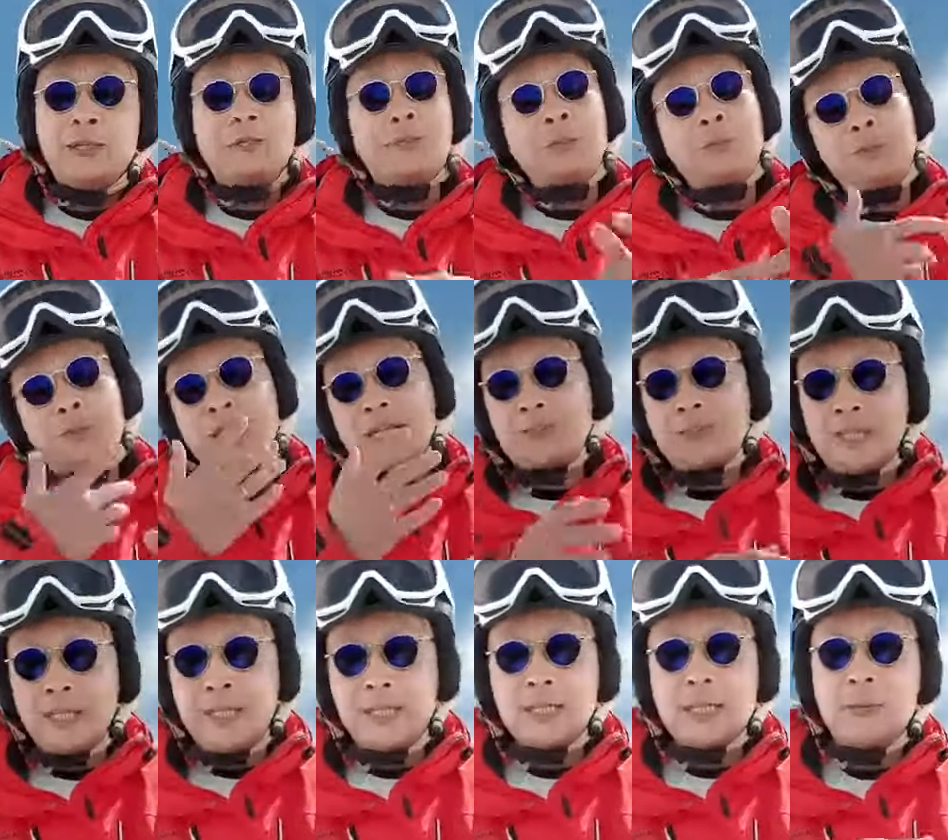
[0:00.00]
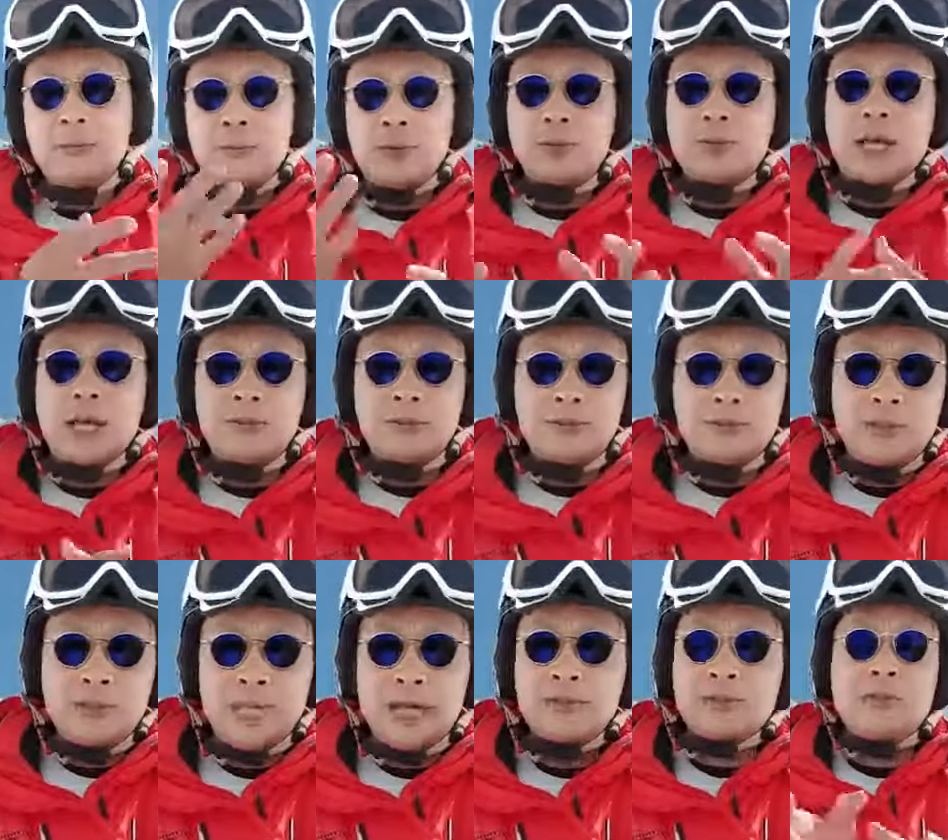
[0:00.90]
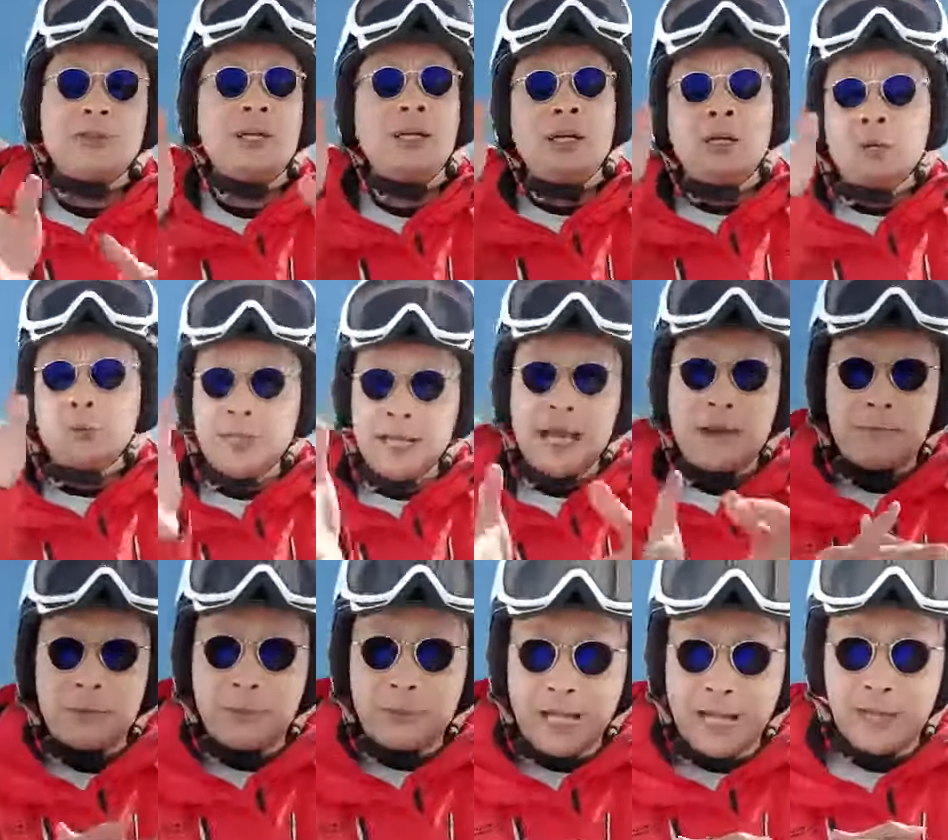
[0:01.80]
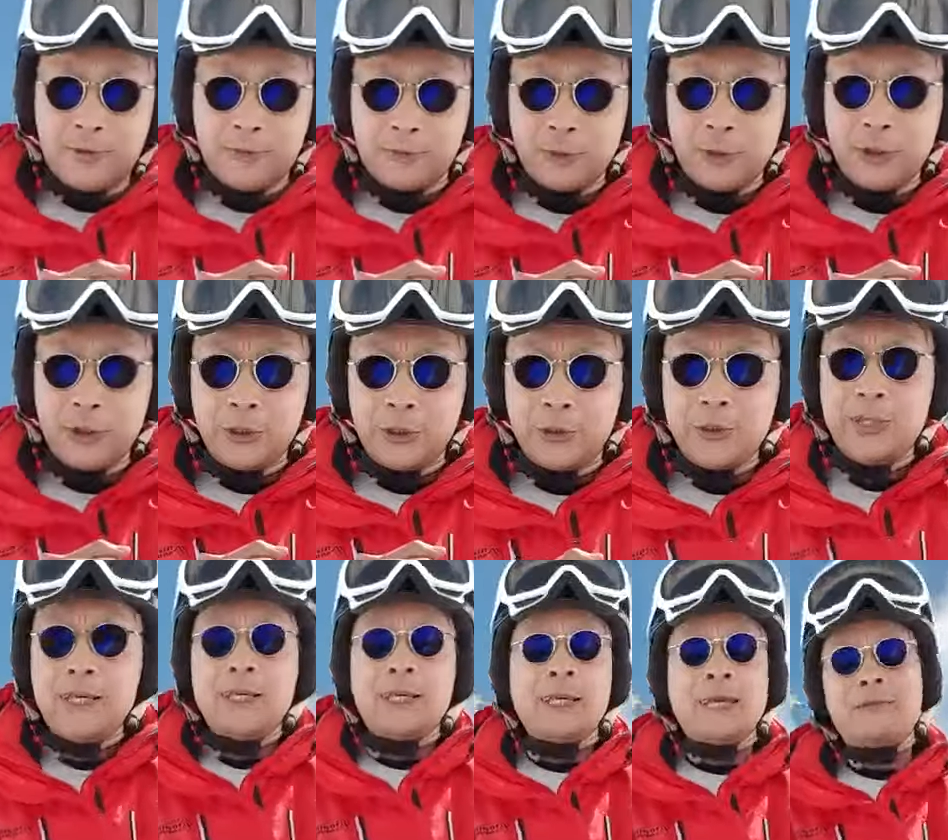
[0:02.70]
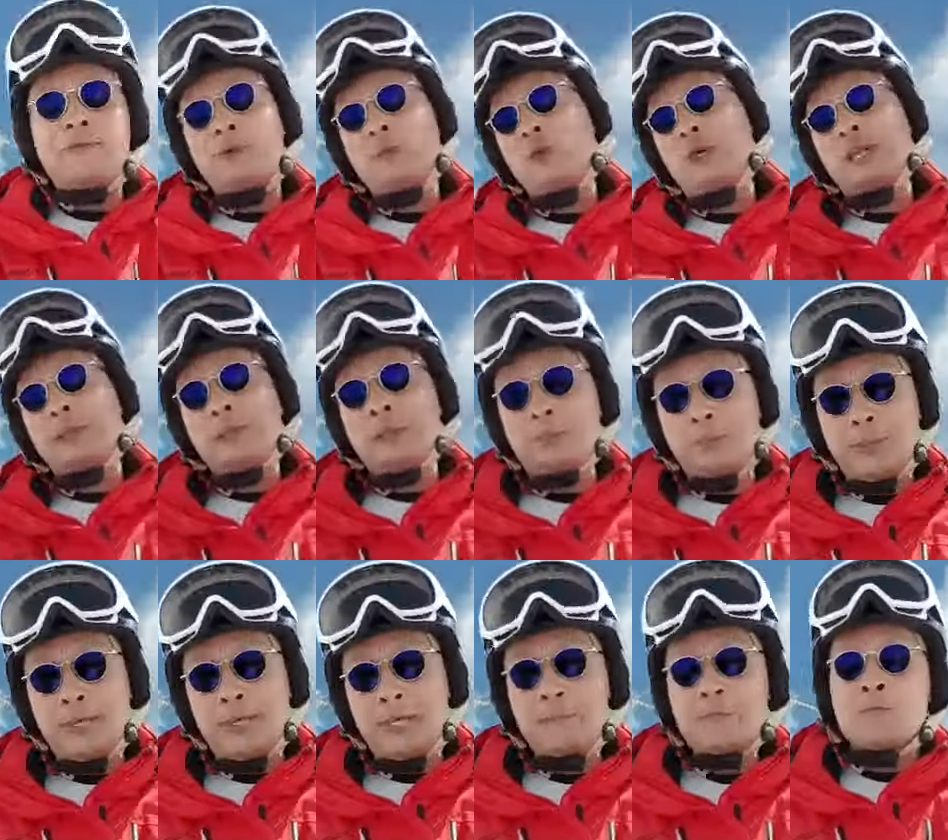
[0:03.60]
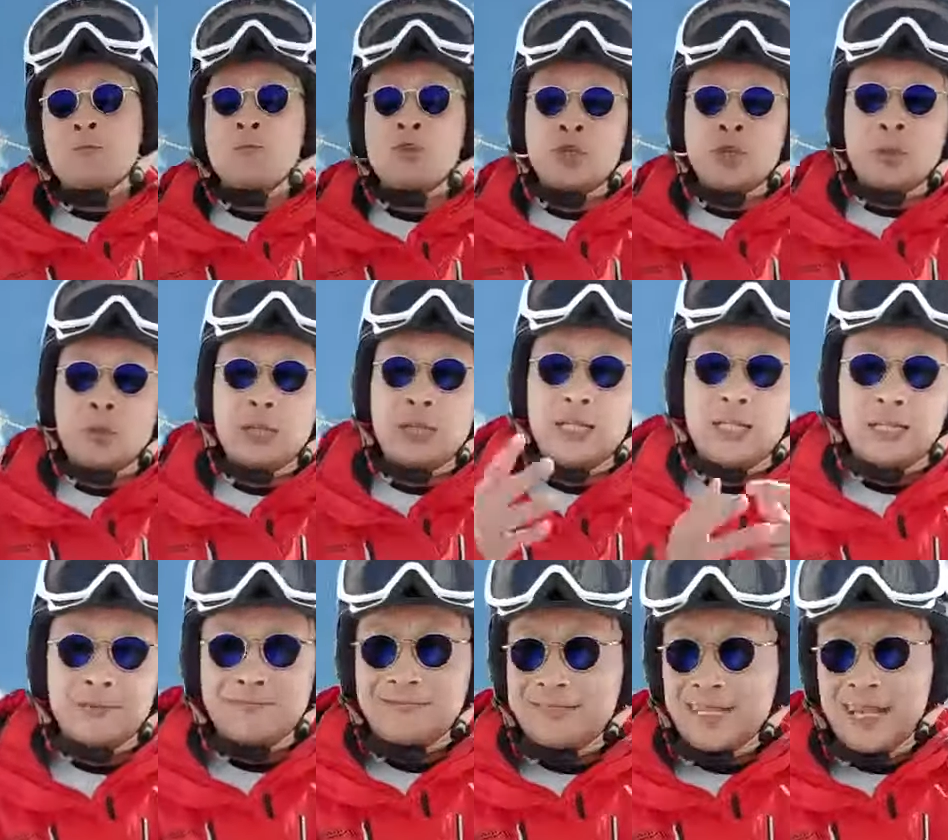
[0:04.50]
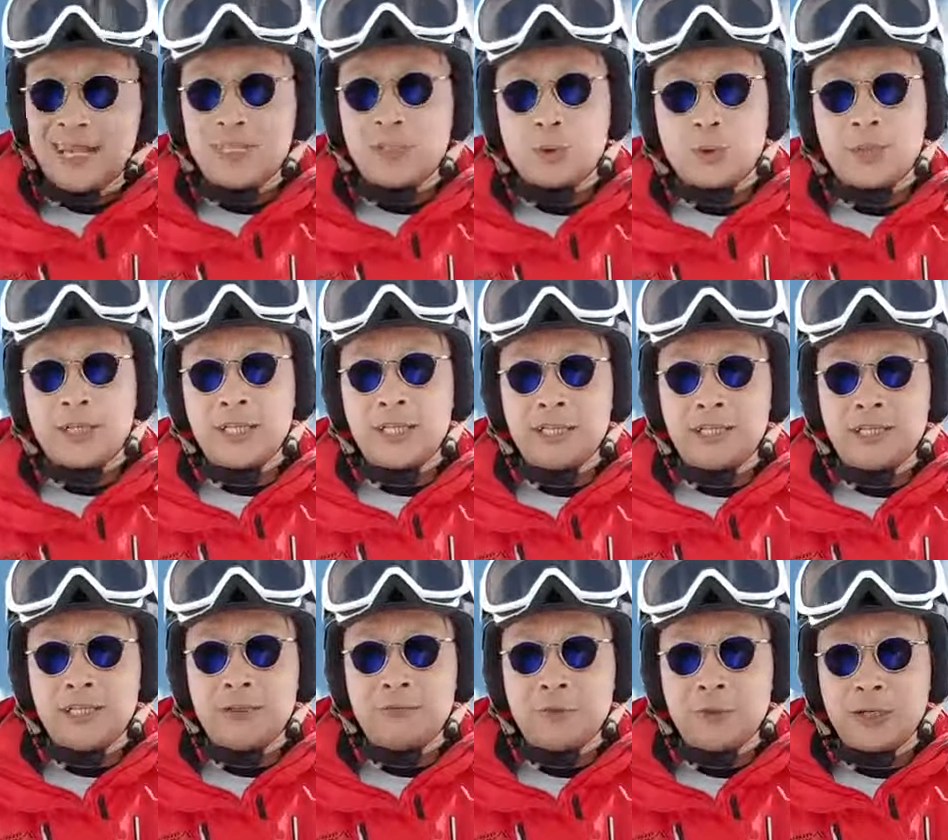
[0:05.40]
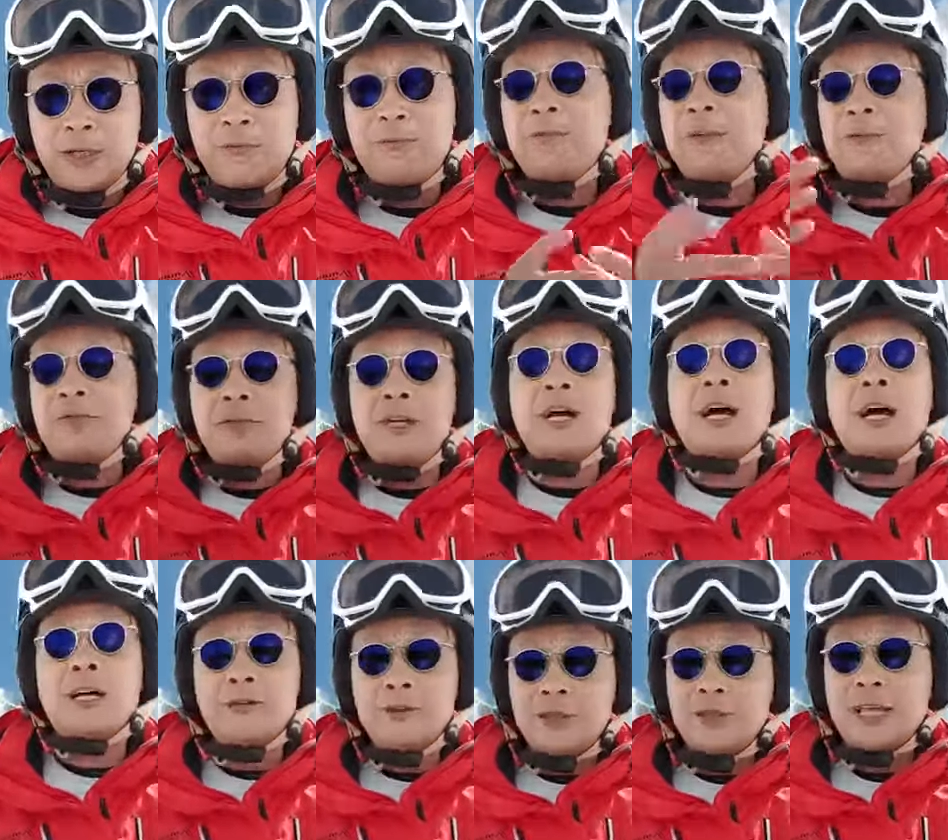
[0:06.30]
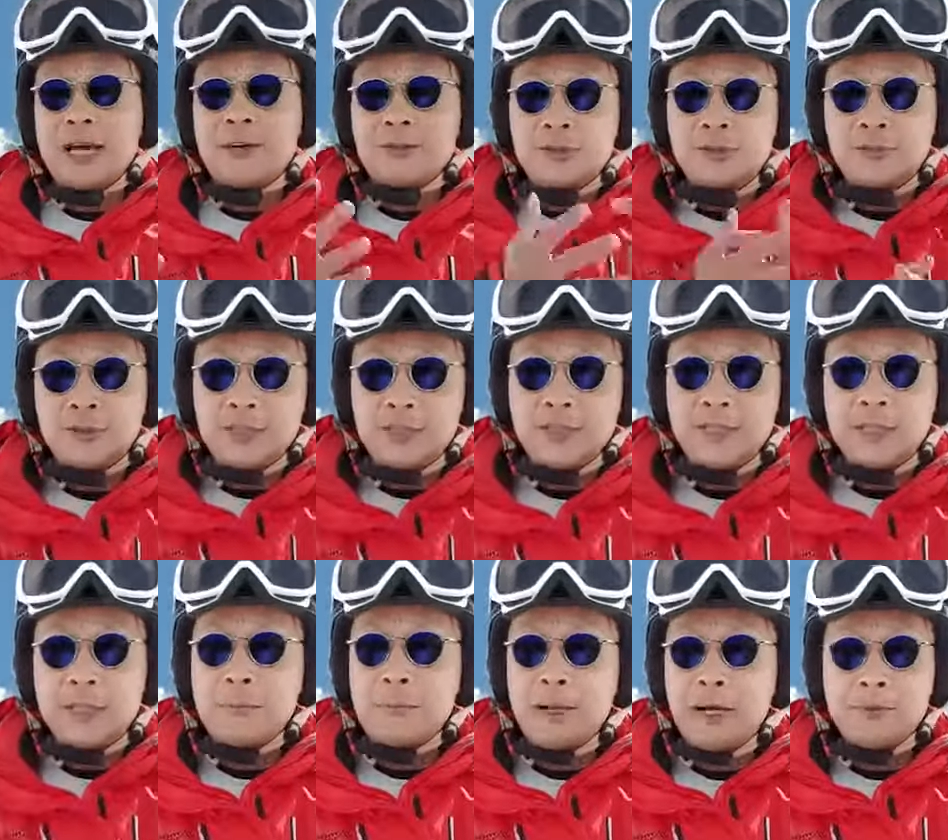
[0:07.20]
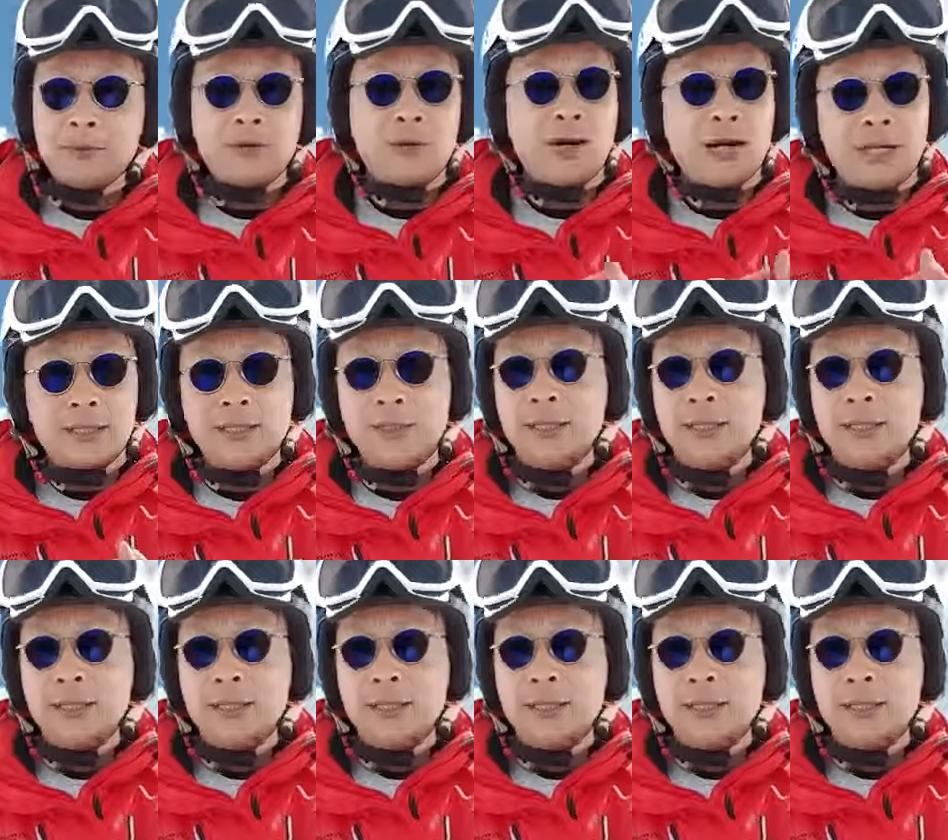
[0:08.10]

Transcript: Replacement income, 2,000, 3,000. We have the plan for you. If you want to be big, you want to earn 10, 20, 30, 40, 50, 100,000 ringgit a month or